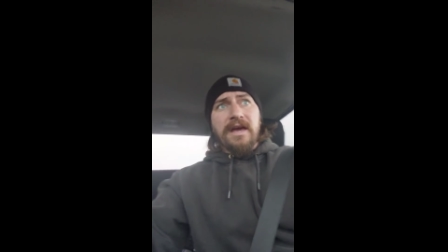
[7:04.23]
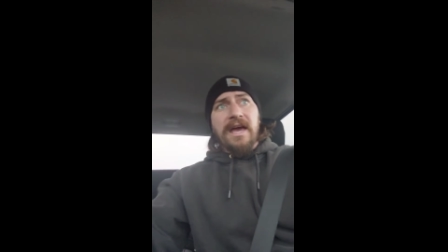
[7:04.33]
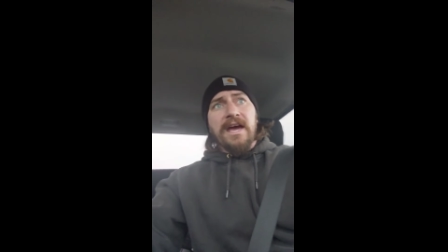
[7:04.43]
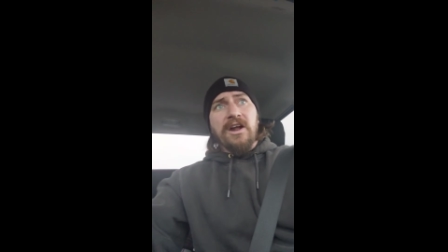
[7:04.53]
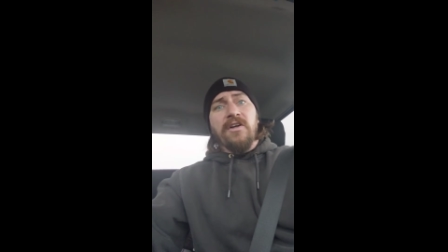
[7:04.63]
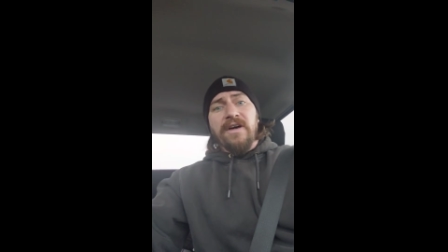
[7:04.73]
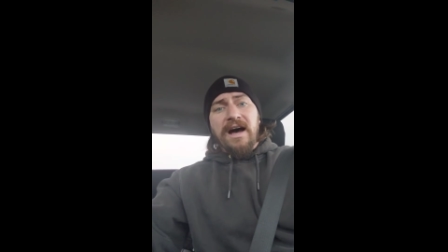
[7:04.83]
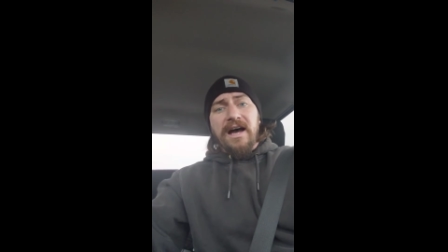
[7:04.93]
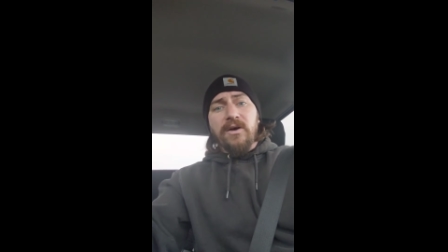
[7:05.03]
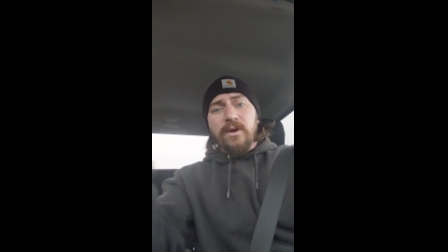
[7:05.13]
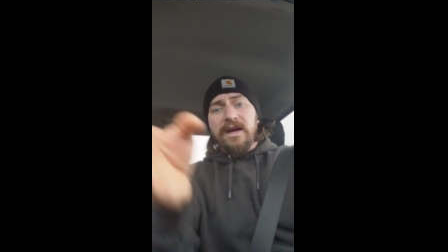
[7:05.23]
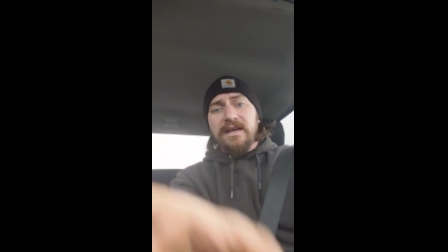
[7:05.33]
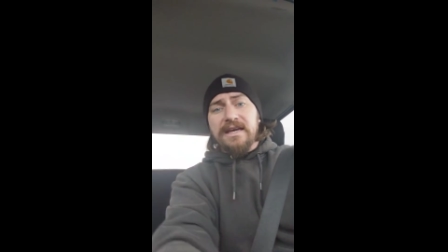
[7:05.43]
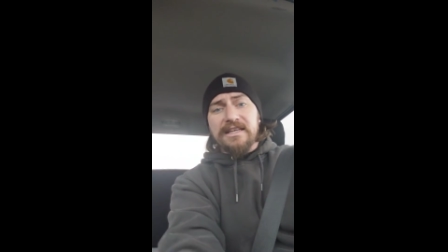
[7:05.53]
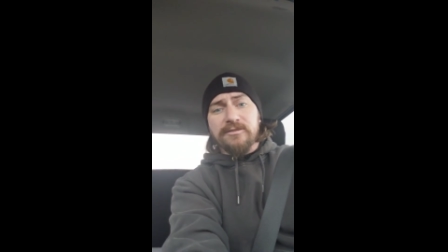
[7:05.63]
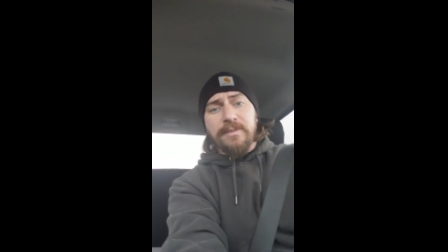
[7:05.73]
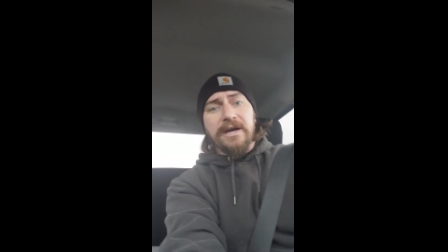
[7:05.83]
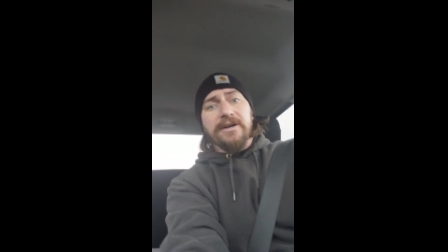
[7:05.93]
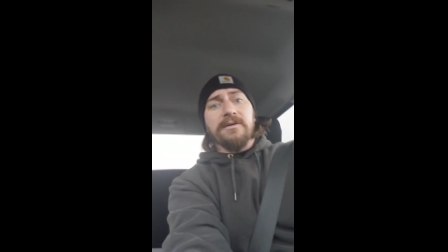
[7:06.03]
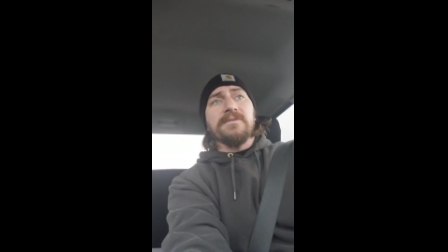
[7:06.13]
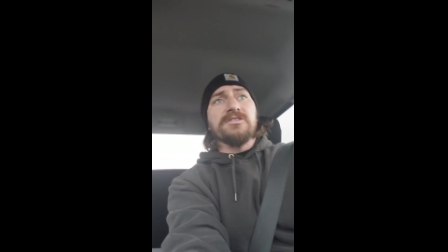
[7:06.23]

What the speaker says: And on the highway, it gets better.